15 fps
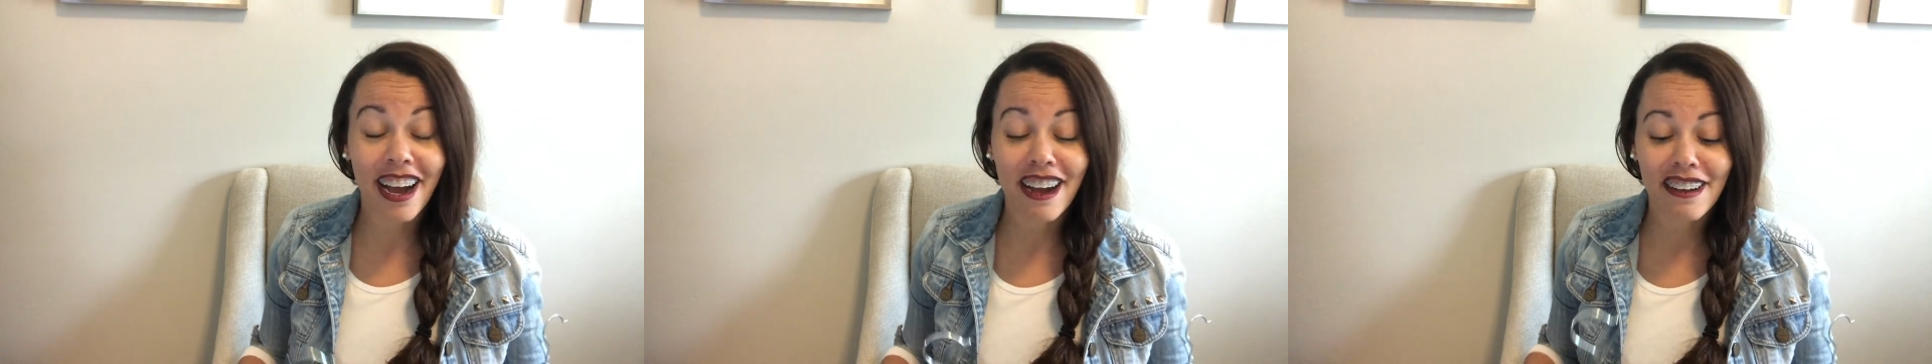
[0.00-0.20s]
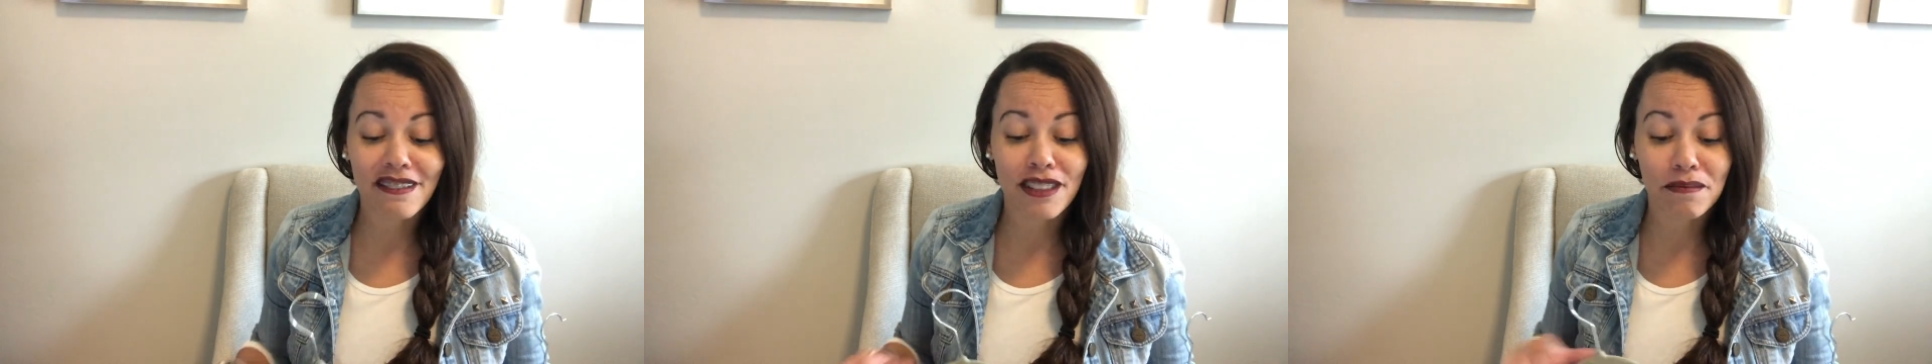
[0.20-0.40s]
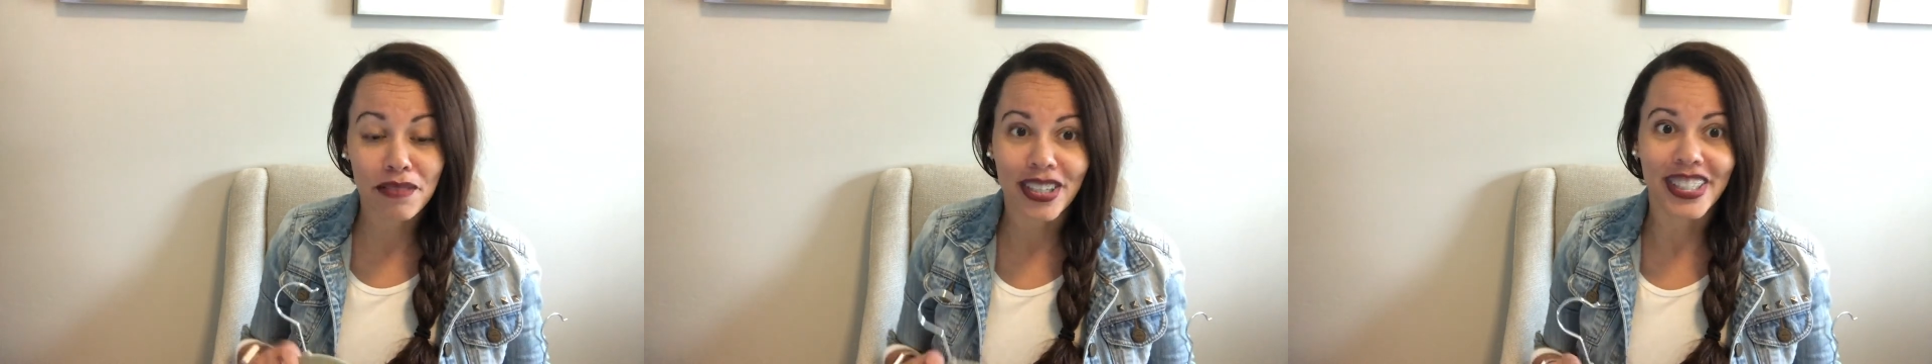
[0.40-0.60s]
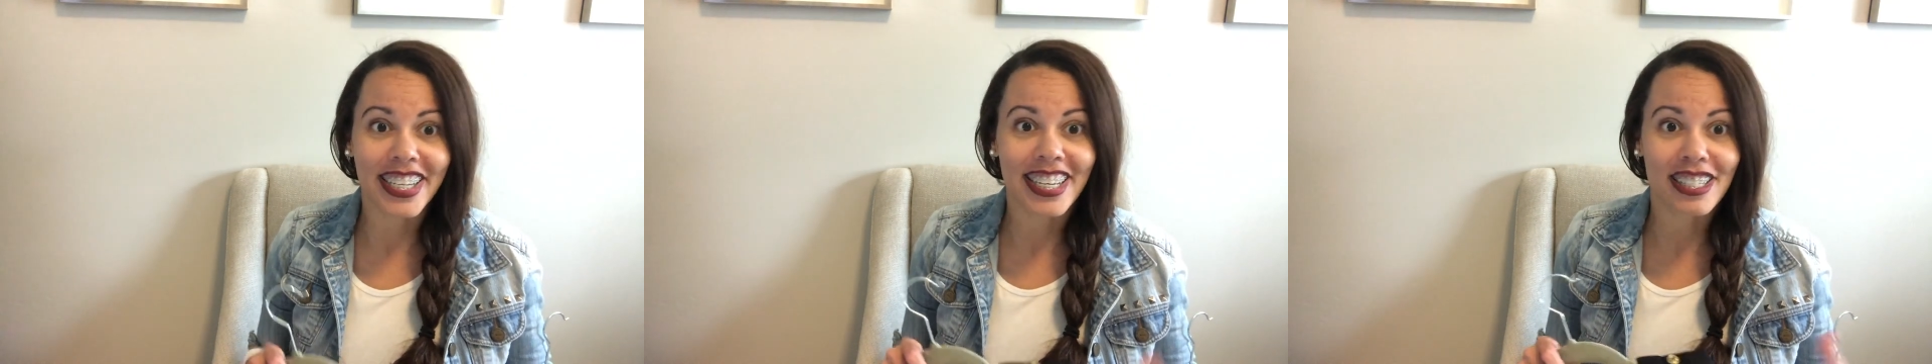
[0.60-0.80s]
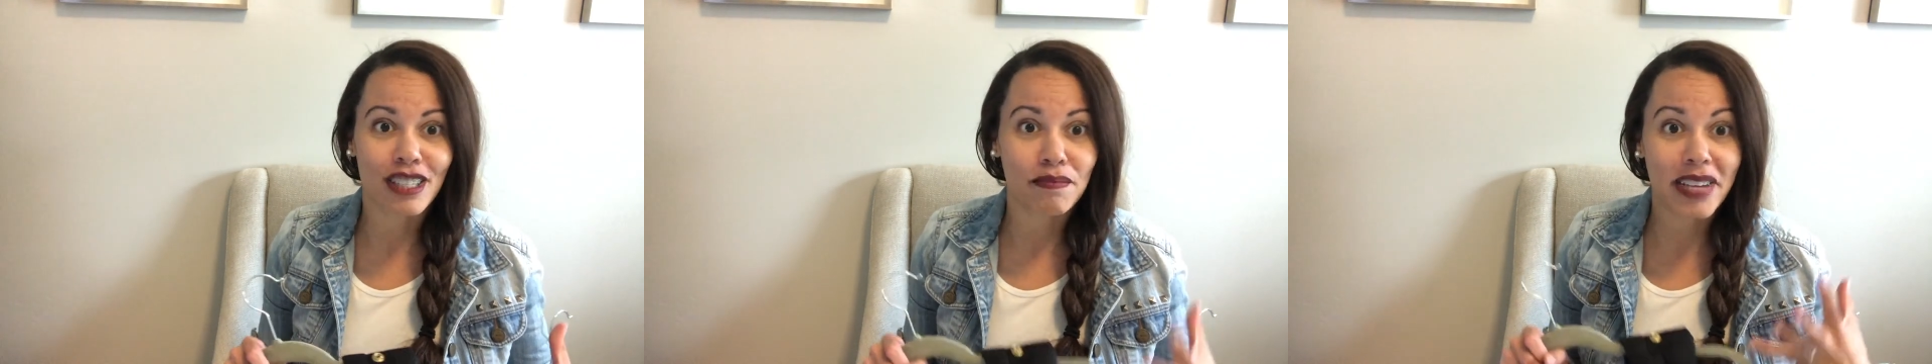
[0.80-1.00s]
of the
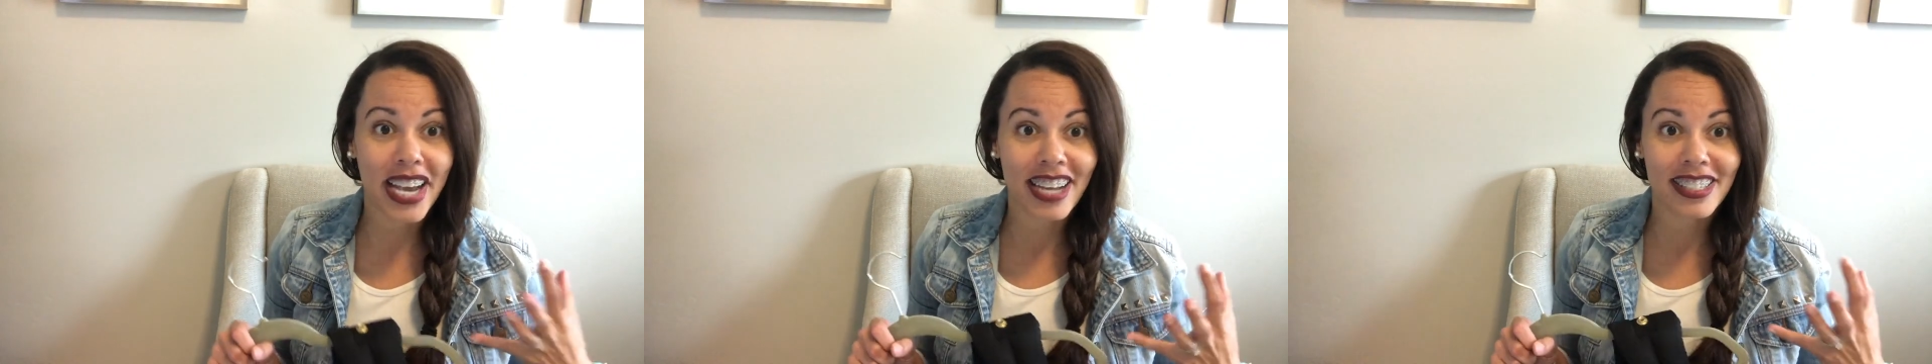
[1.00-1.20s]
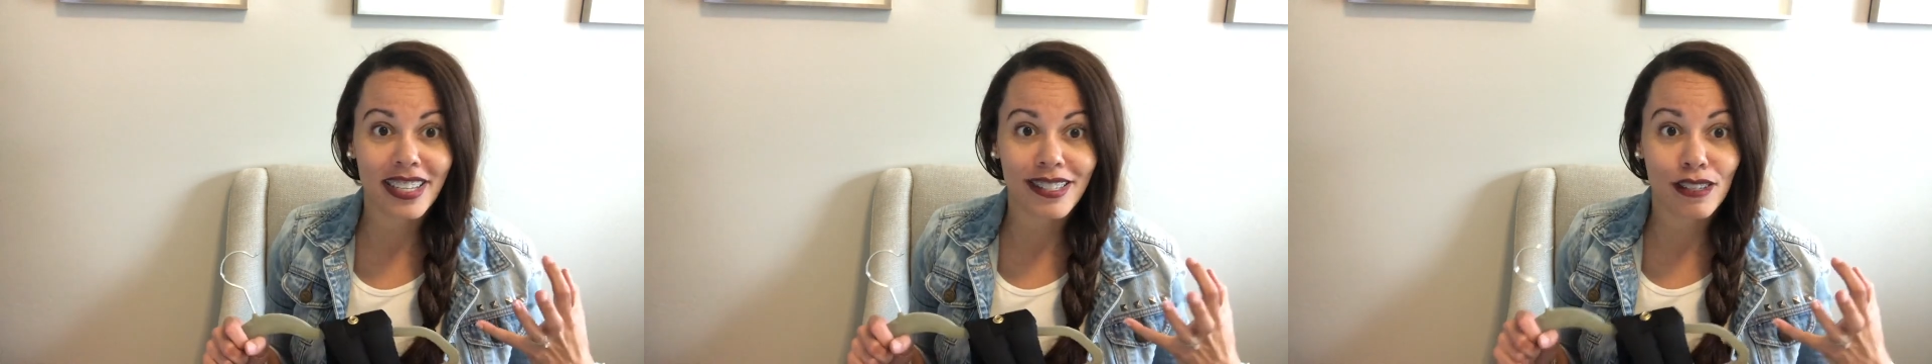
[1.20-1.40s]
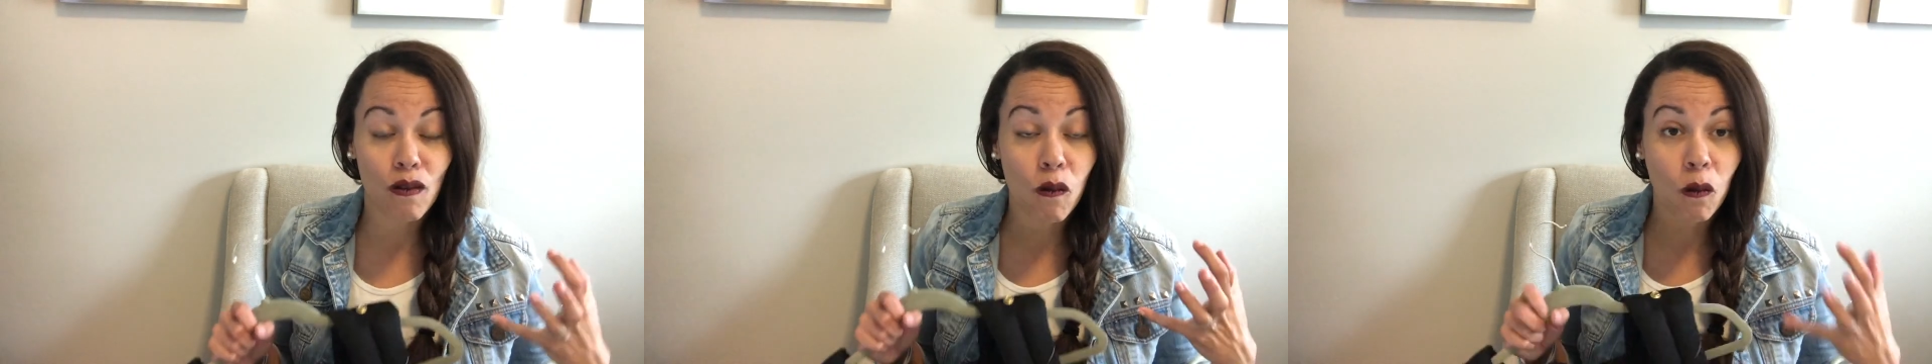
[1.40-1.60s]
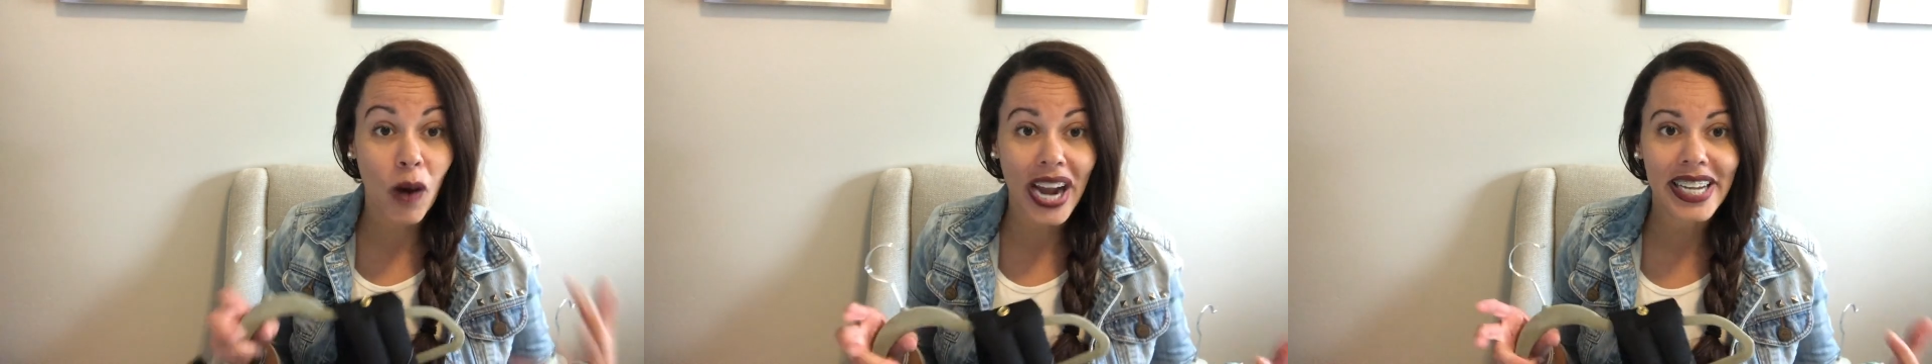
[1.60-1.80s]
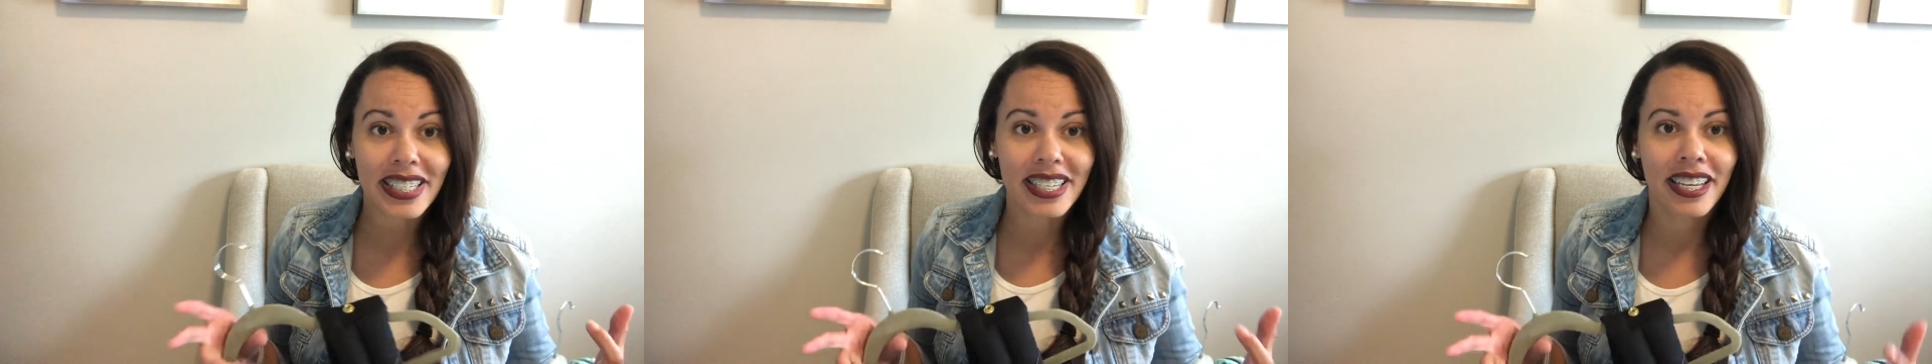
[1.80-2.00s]
brilliance because it's
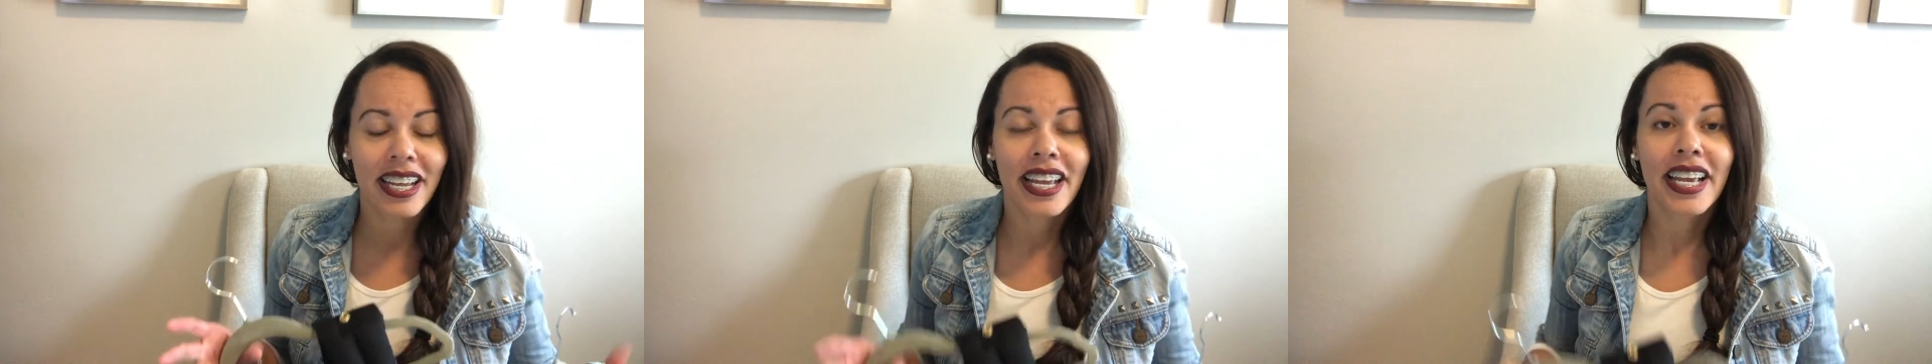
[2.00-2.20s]
white.